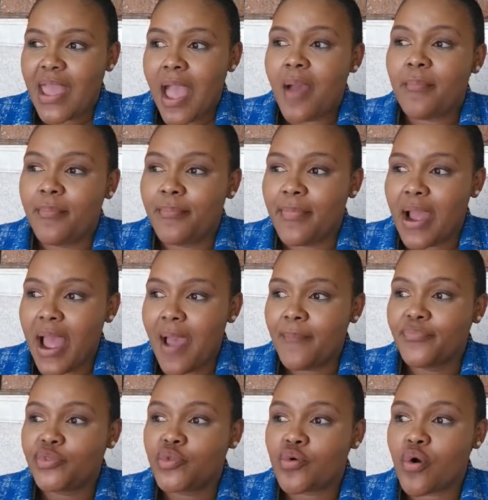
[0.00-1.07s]
i'm i'm
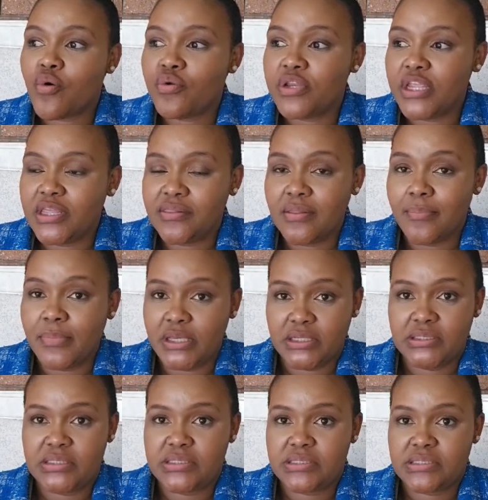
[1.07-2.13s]
thrown in the
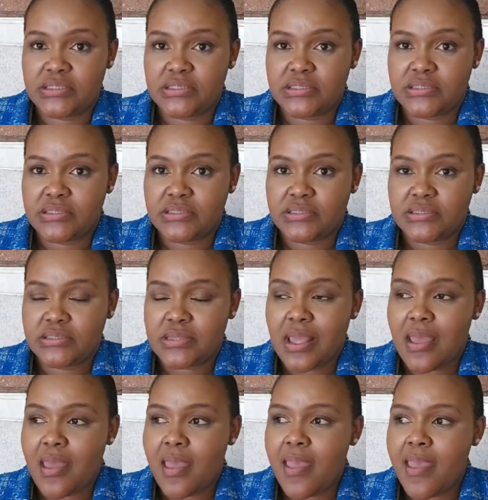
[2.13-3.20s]
mix
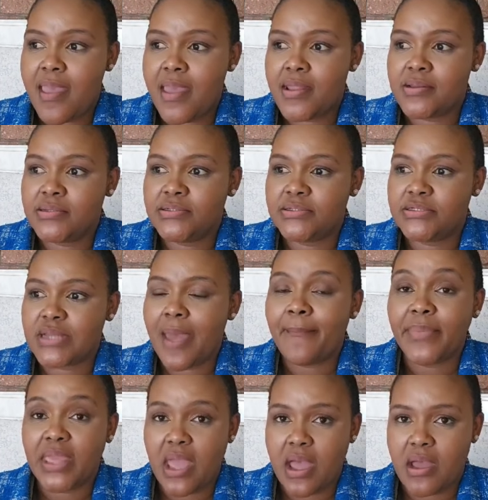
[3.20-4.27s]
and i'm
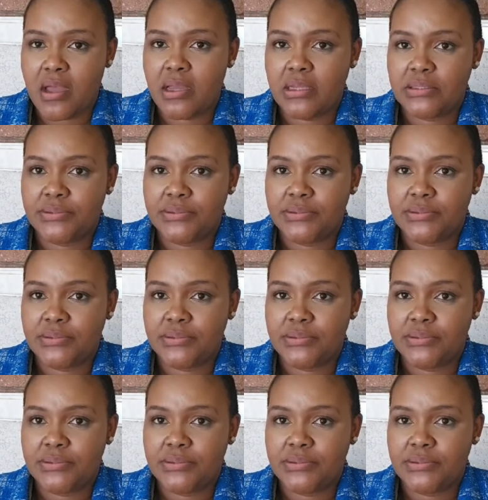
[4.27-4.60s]
young